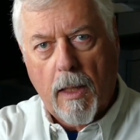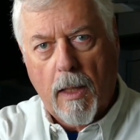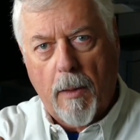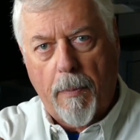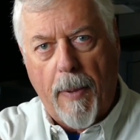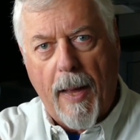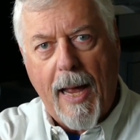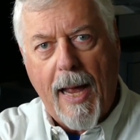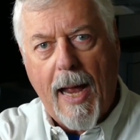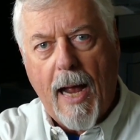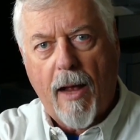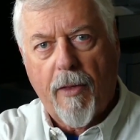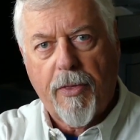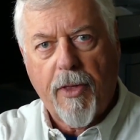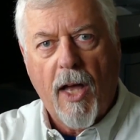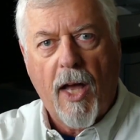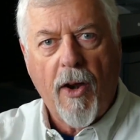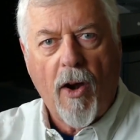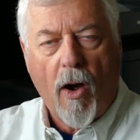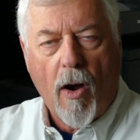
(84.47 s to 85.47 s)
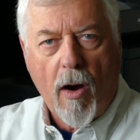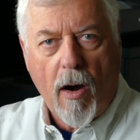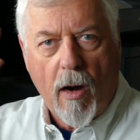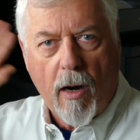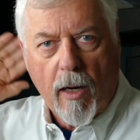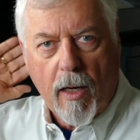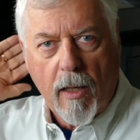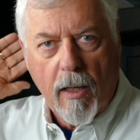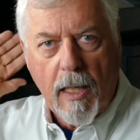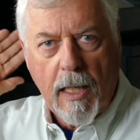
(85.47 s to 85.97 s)
path, an
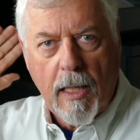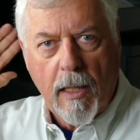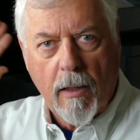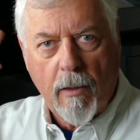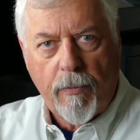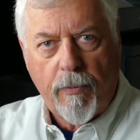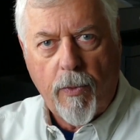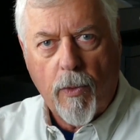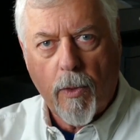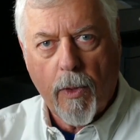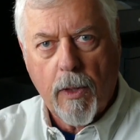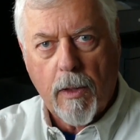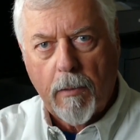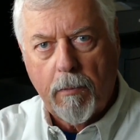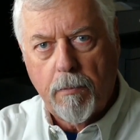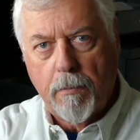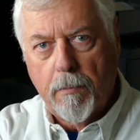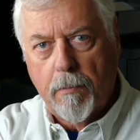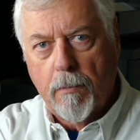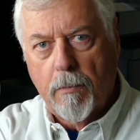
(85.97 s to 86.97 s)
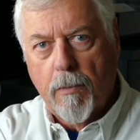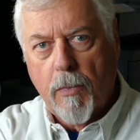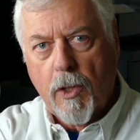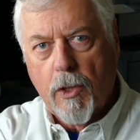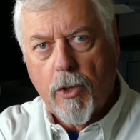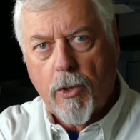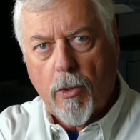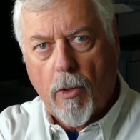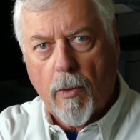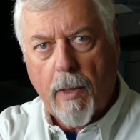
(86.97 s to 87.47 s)
arc in the forward
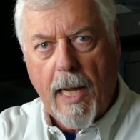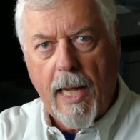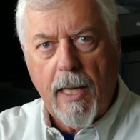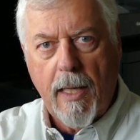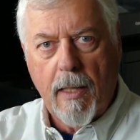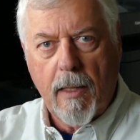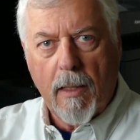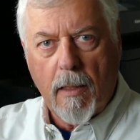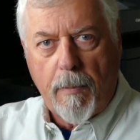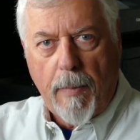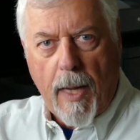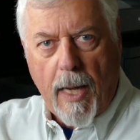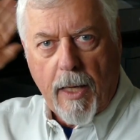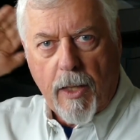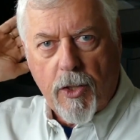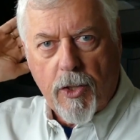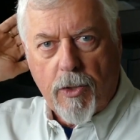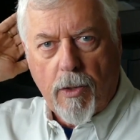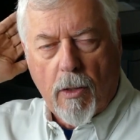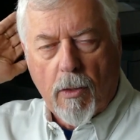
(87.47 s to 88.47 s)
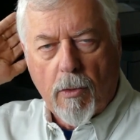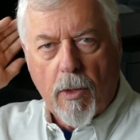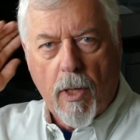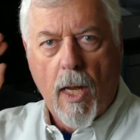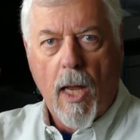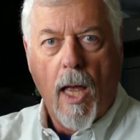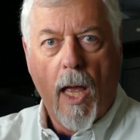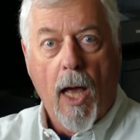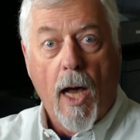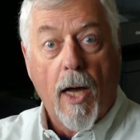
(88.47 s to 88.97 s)
stroke and in the back stroke,
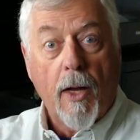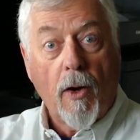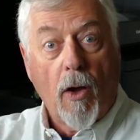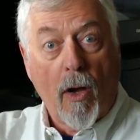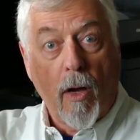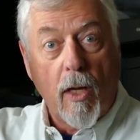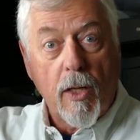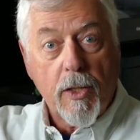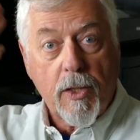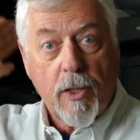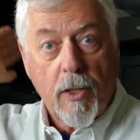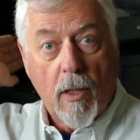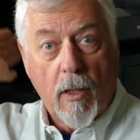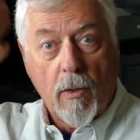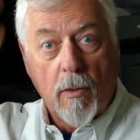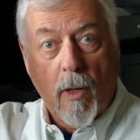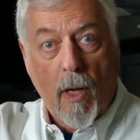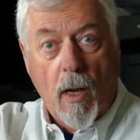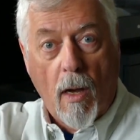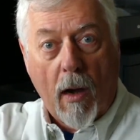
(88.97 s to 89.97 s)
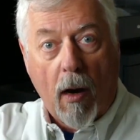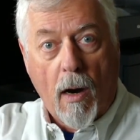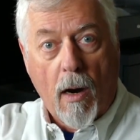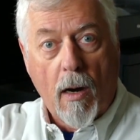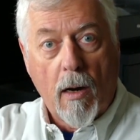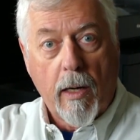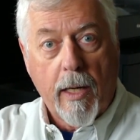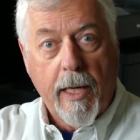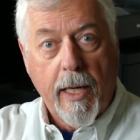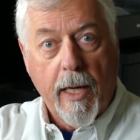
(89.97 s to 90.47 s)
and also
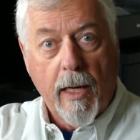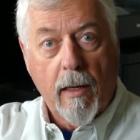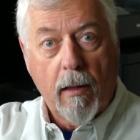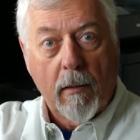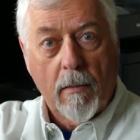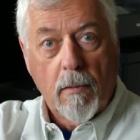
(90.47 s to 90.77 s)
arcing